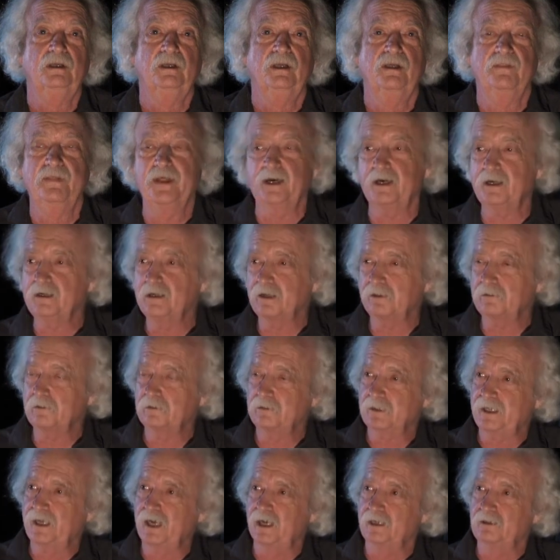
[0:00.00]
And then
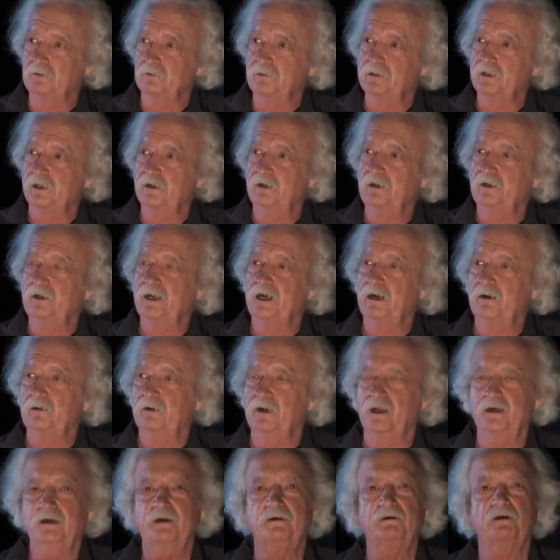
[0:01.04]
another candle guttered out,
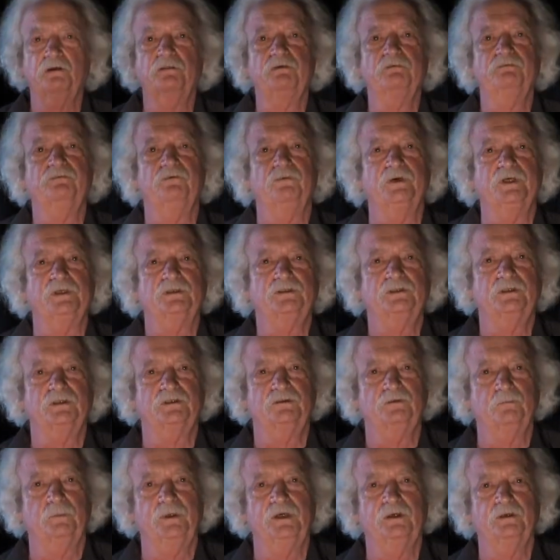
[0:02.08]
and another voice
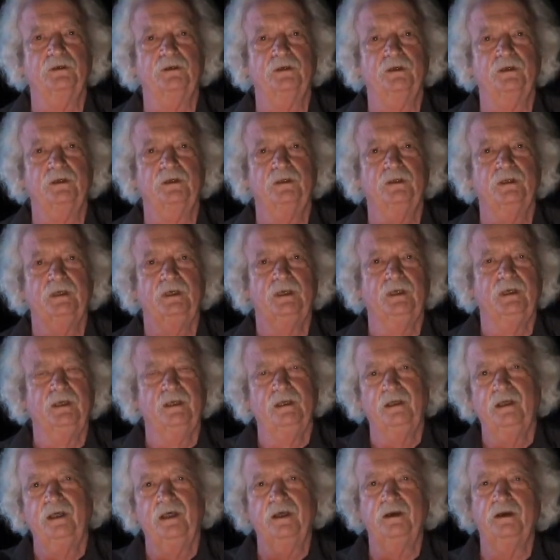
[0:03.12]
disappeared.
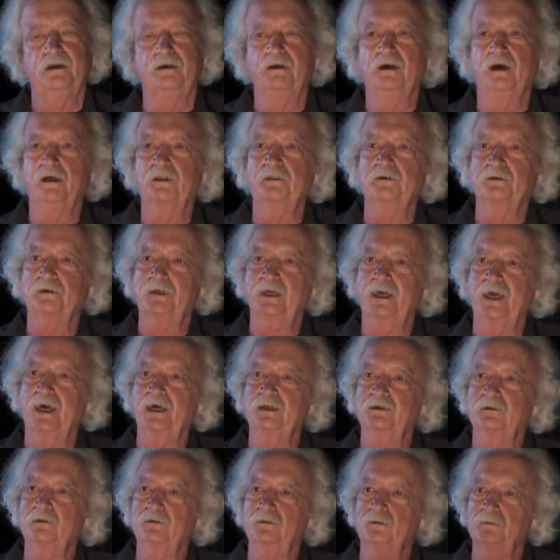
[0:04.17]
And another
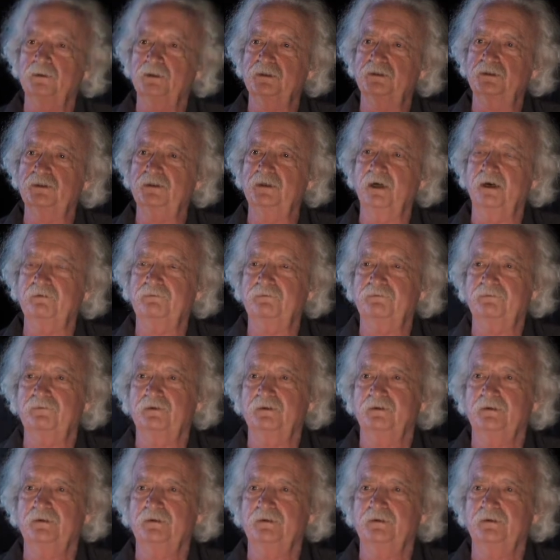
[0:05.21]
candle was snuffed